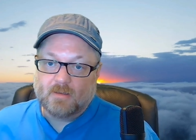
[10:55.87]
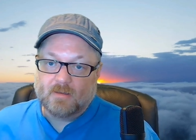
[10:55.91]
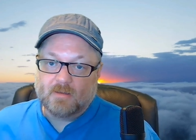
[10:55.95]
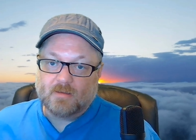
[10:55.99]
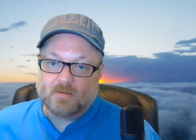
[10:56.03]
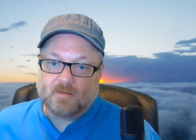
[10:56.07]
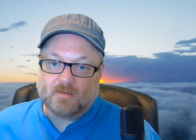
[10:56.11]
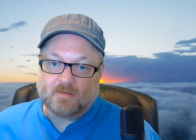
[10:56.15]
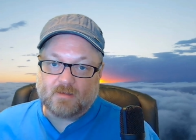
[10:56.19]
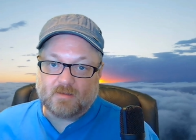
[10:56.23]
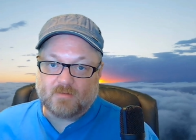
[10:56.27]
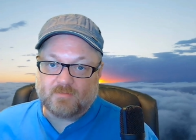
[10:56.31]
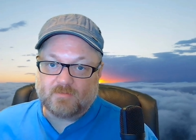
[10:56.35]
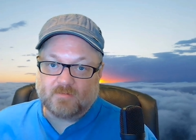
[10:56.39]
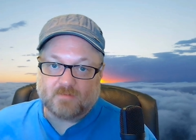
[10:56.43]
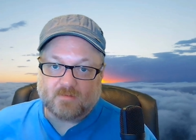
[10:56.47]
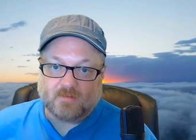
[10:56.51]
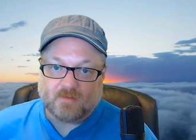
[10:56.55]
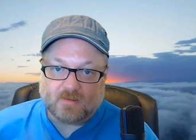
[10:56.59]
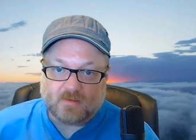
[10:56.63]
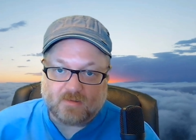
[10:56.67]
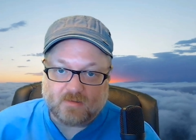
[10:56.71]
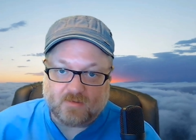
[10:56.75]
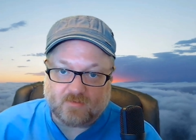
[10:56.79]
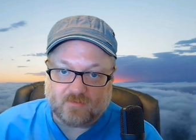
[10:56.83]
It doesn't
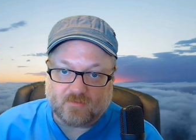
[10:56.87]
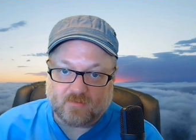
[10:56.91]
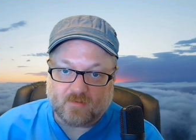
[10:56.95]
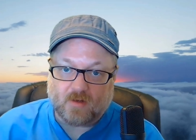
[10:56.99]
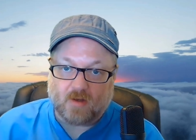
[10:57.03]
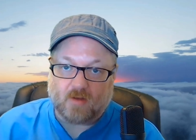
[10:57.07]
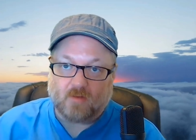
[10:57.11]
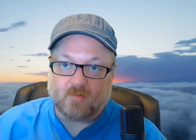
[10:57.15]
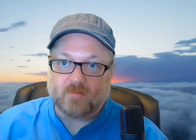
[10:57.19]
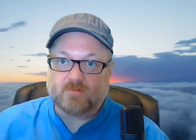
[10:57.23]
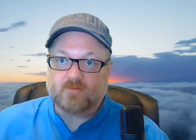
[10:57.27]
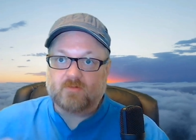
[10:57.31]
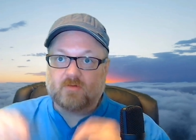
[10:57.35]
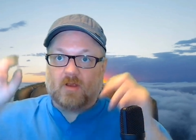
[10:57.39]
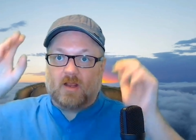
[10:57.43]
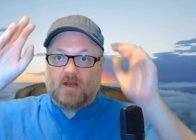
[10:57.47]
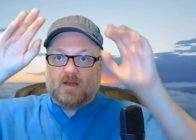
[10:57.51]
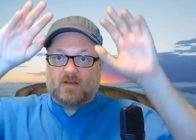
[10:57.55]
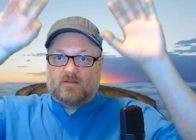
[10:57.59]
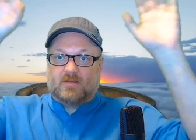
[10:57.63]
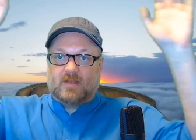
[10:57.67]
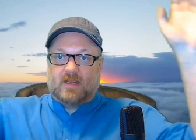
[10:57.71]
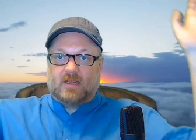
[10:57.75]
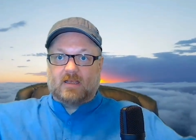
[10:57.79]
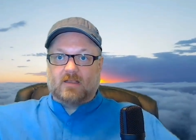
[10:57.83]
know. It's
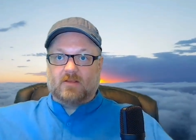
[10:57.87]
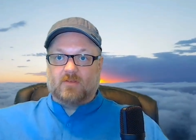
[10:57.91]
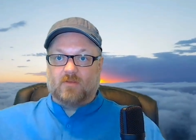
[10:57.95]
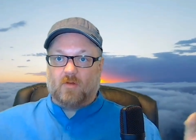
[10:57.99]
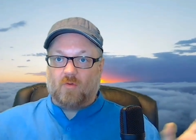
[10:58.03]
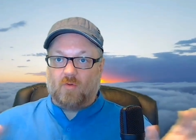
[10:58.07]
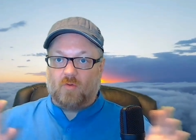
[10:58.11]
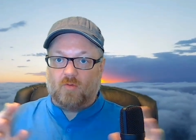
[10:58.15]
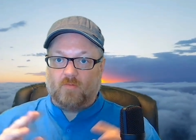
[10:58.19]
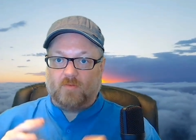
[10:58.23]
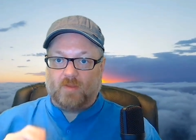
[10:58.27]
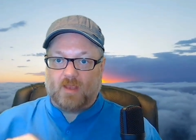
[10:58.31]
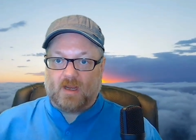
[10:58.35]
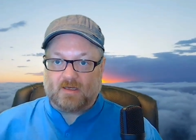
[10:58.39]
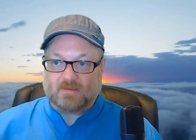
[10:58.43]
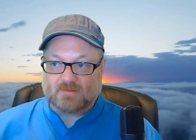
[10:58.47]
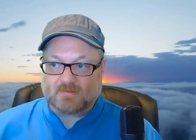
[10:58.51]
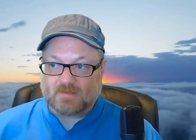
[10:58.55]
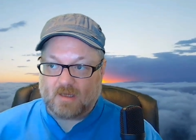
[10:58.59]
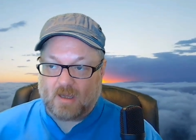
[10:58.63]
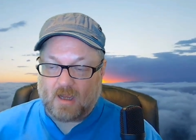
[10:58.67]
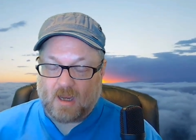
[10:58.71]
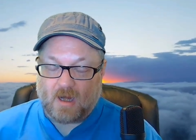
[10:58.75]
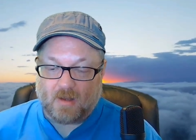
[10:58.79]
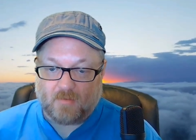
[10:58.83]
trying to take in the whole night
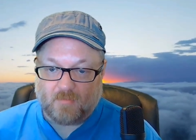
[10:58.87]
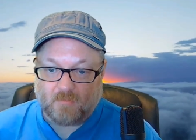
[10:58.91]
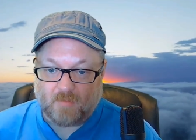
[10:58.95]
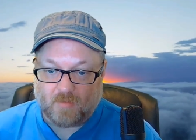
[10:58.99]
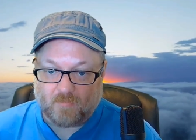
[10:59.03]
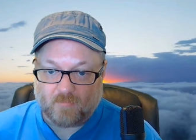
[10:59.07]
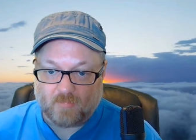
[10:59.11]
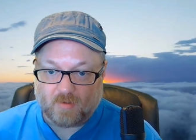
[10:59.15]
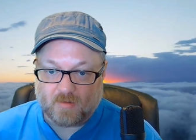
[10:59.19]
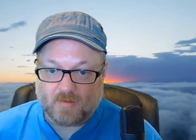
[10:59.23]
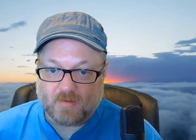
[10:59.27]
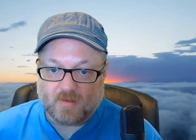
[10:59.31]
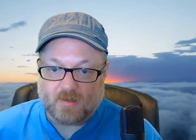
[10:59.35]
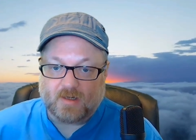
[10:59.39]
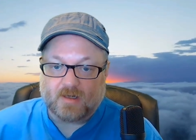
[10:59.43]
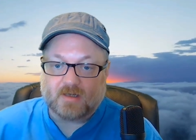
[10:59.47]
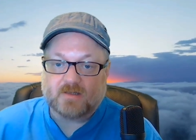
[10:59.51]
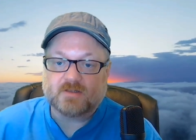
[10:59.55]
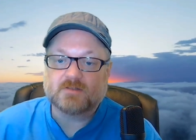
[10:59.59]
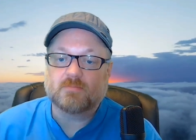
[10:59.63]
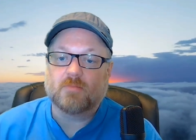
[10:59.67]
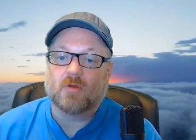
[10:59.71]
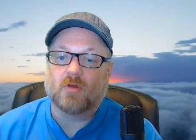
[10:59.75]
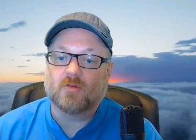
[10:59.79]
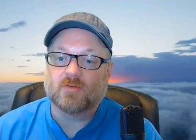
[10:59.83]
sky, remember, and
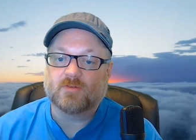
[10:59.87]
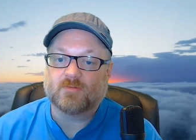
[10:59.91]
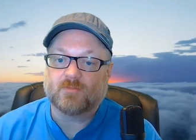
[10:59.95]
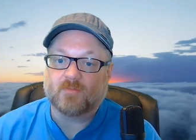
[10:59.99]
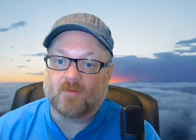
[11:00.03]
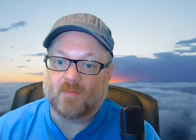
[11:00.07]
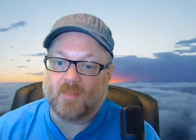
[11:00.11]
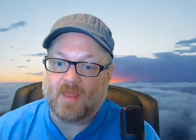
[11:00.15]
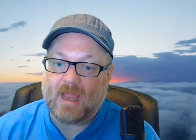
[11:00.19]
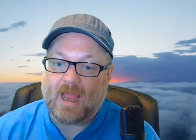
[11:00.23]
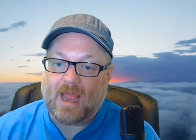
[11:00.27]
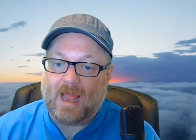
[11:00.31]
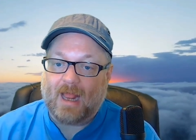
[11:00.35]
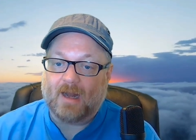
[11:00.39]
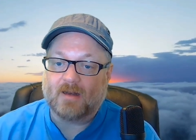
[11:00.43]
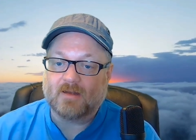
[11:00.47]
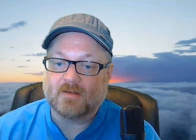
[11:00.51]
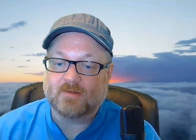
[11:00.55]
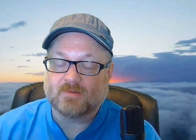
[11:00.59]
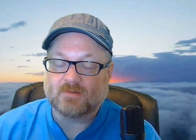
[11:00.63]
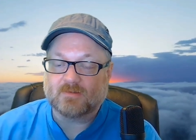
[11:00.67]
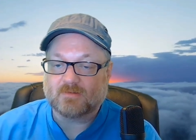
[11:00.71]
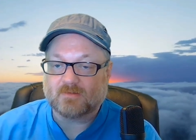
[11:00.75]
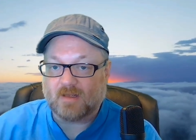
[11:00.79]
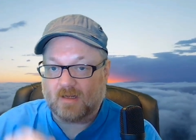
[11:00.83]
expose for that
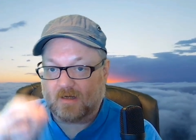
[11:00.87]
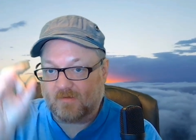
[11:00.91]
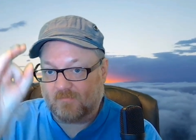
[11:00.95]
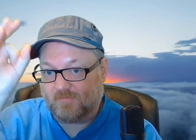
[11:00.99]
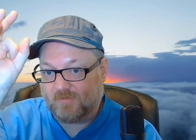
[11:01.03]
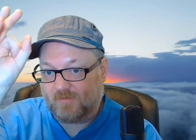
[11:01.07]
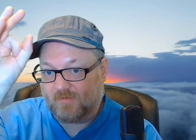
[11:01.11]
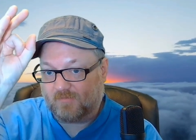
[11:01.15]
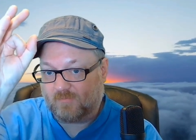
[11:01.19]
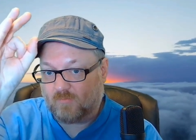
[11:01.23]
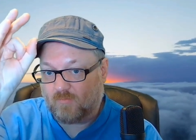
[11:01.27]
instead of this